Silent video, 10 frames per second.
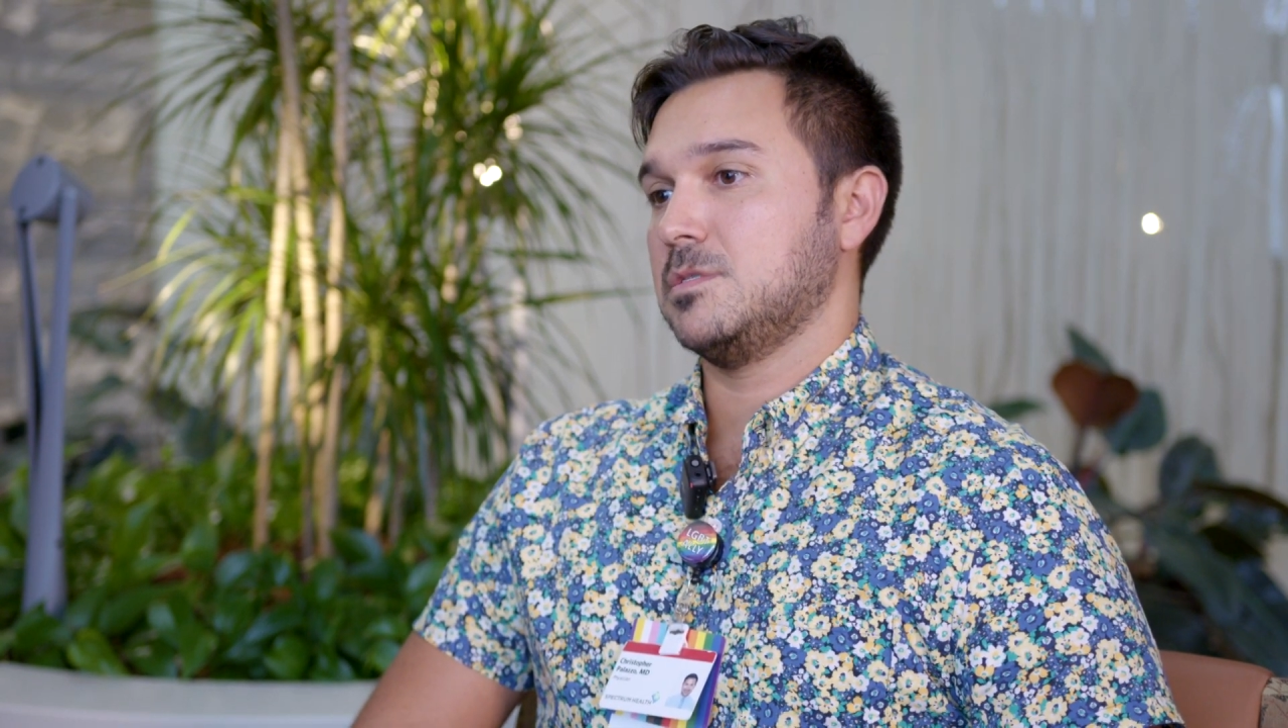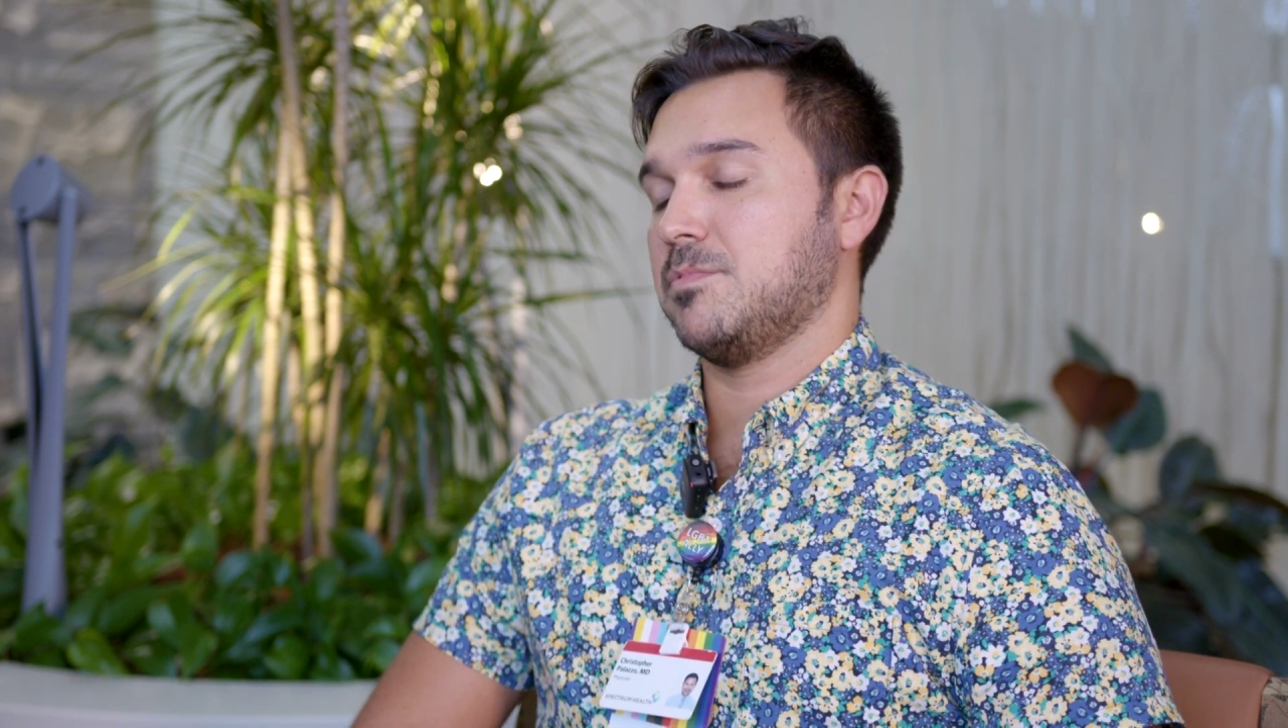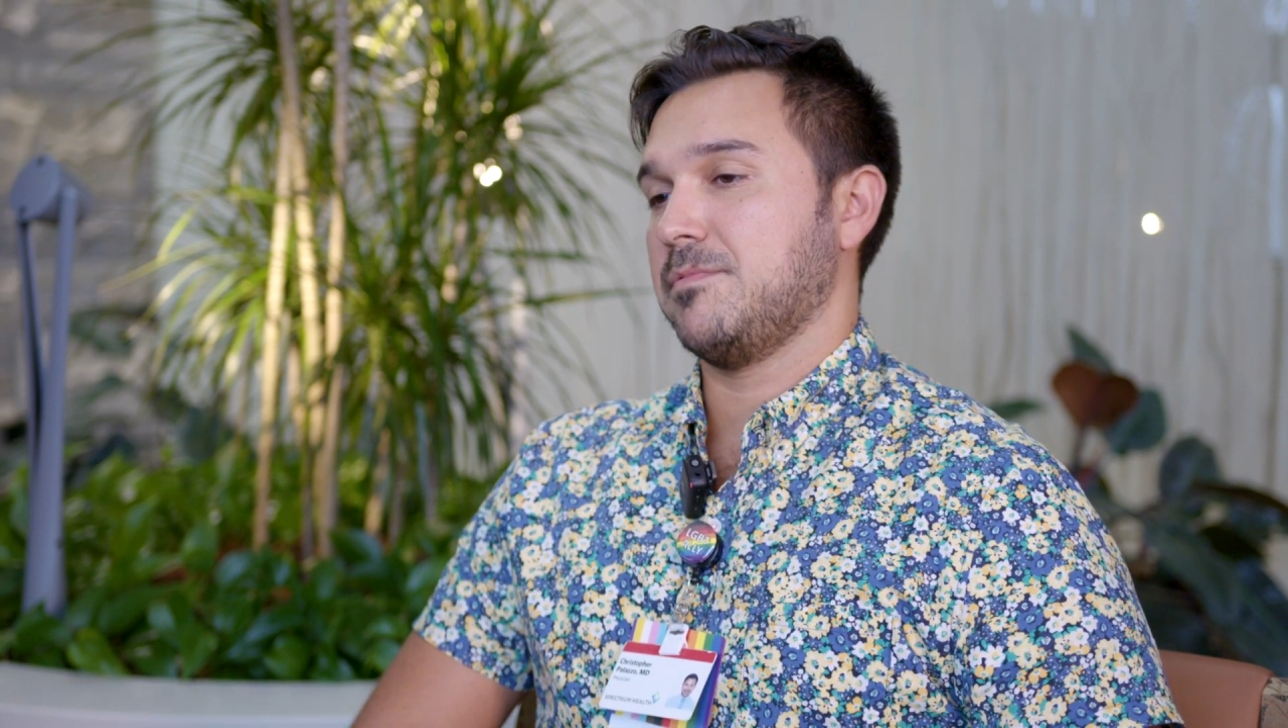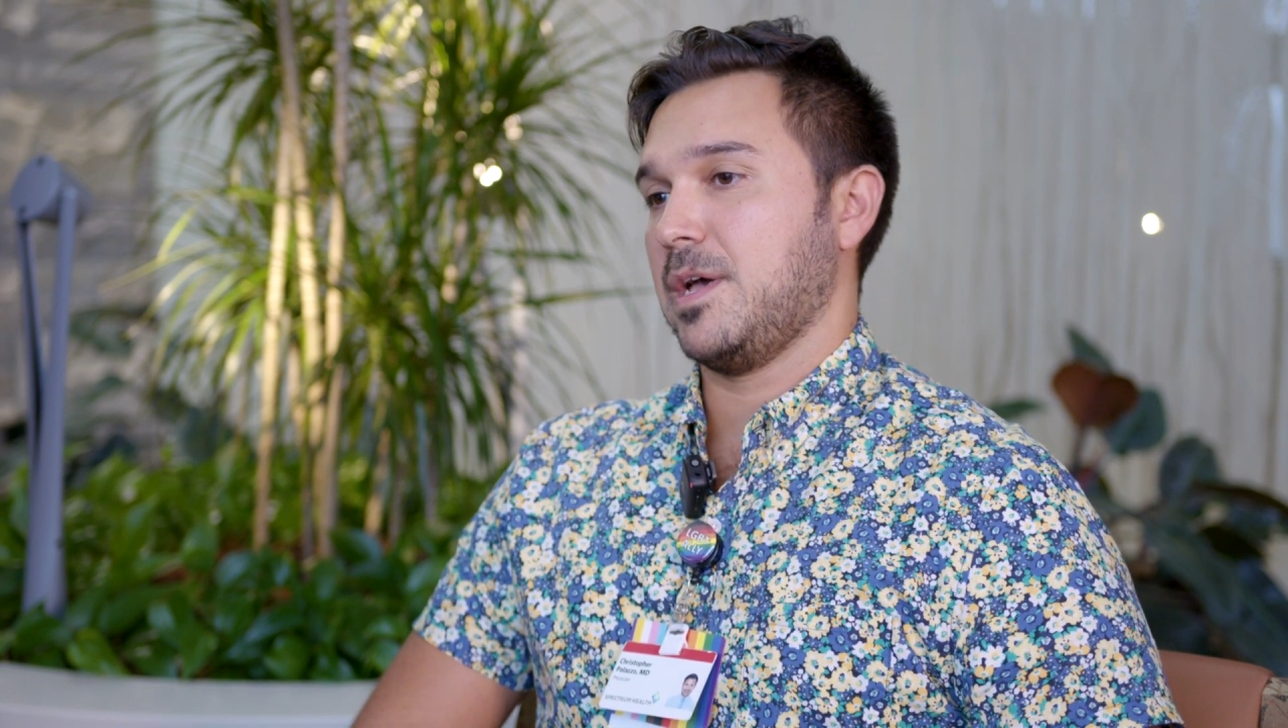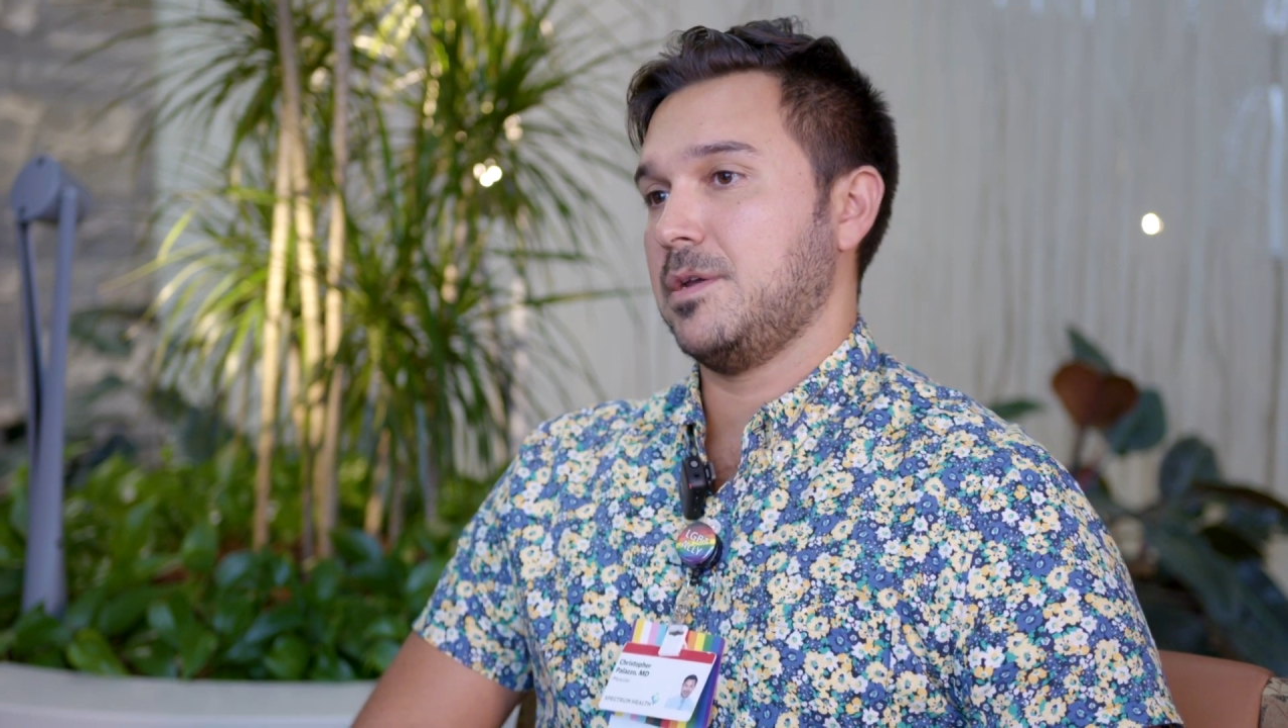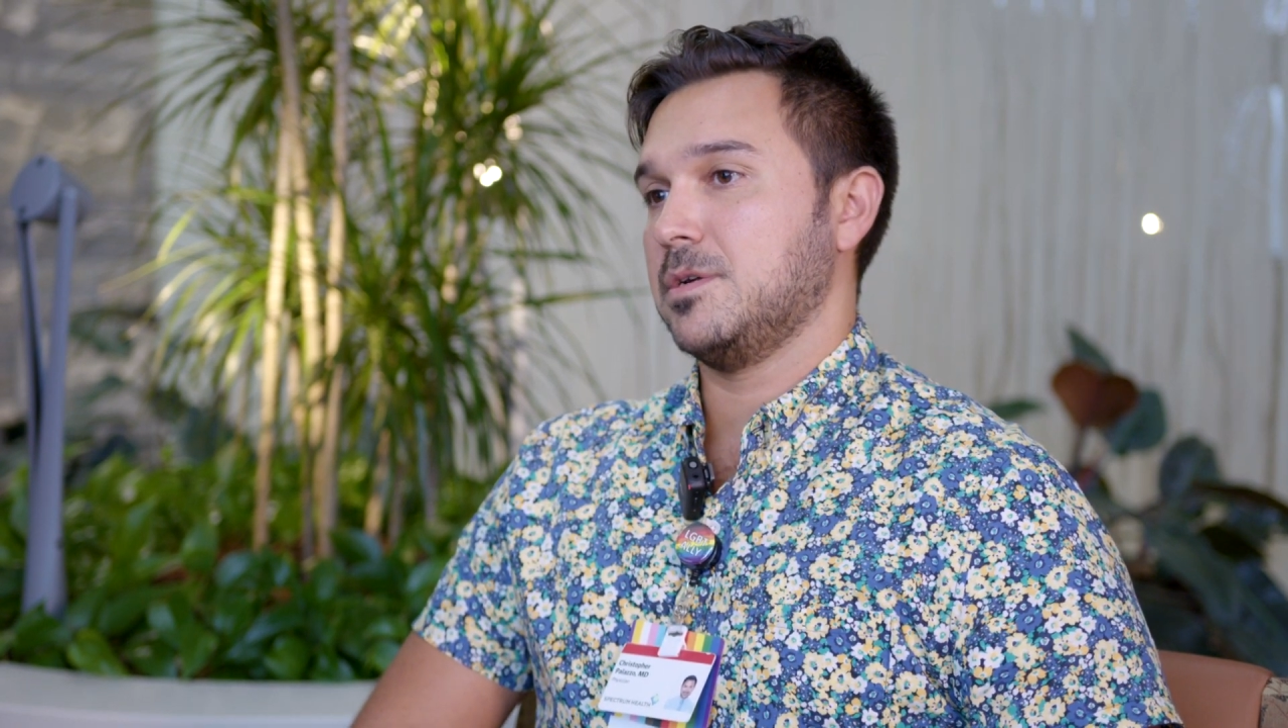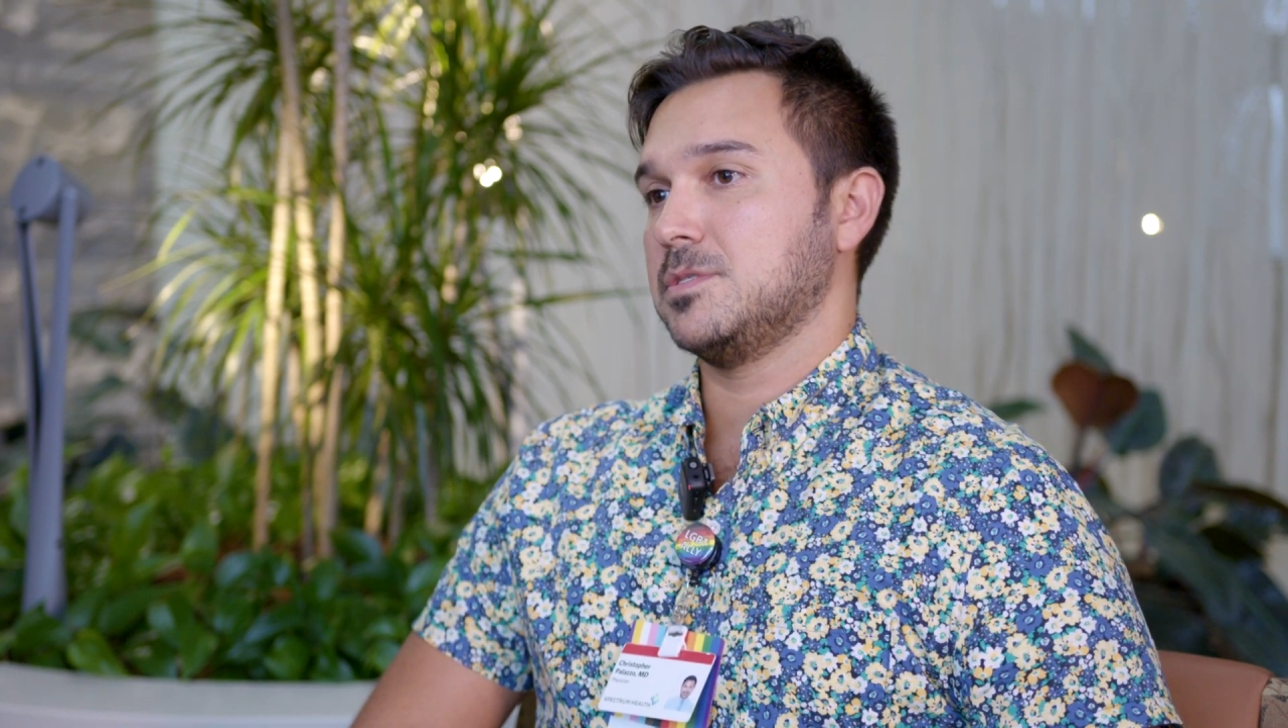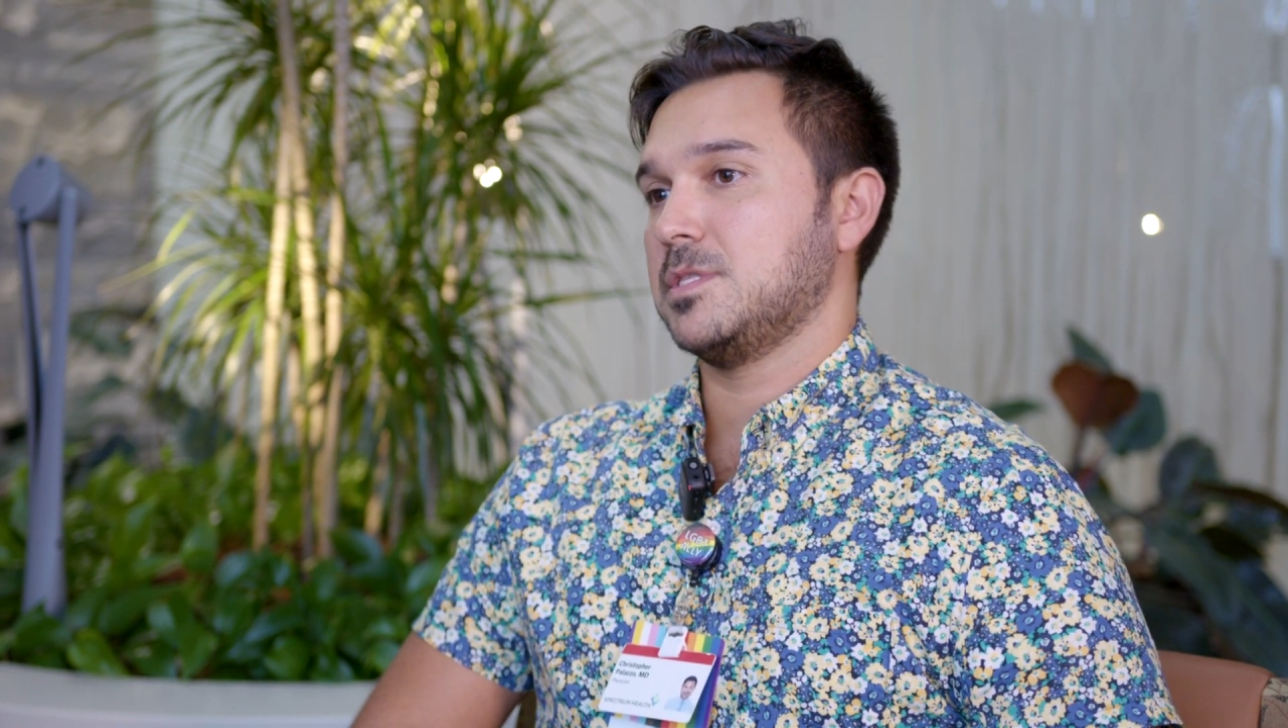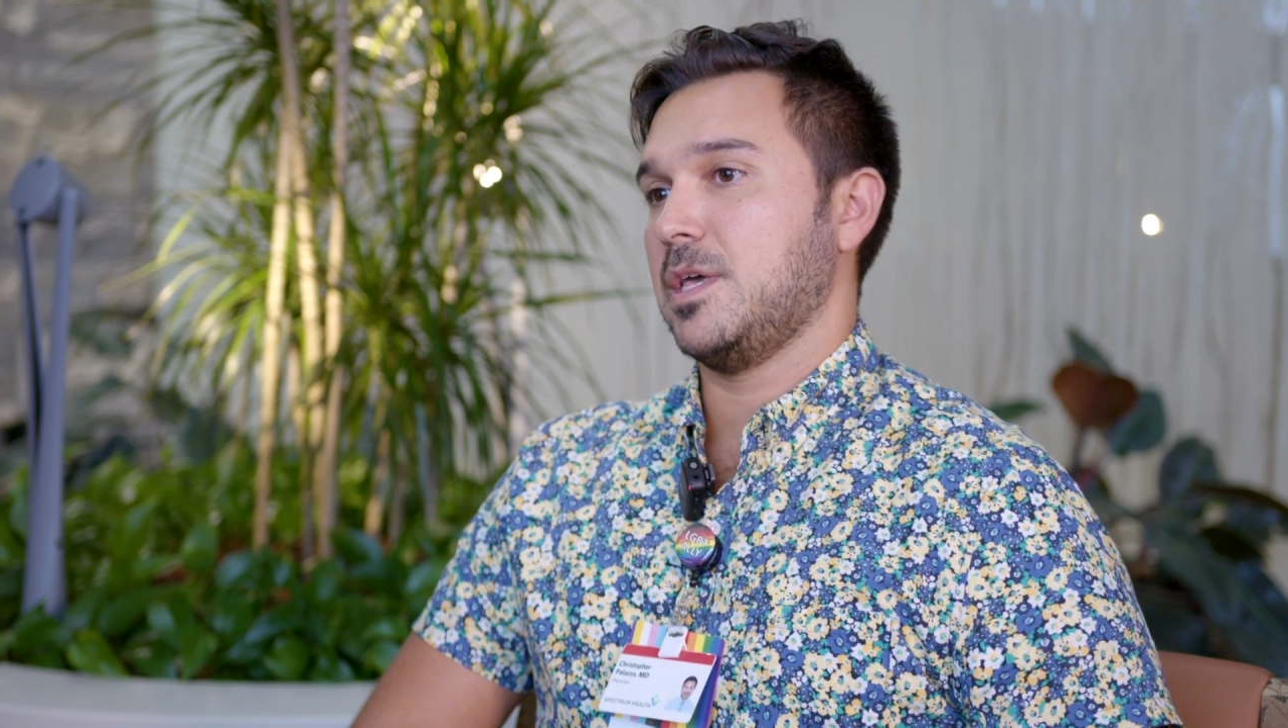providers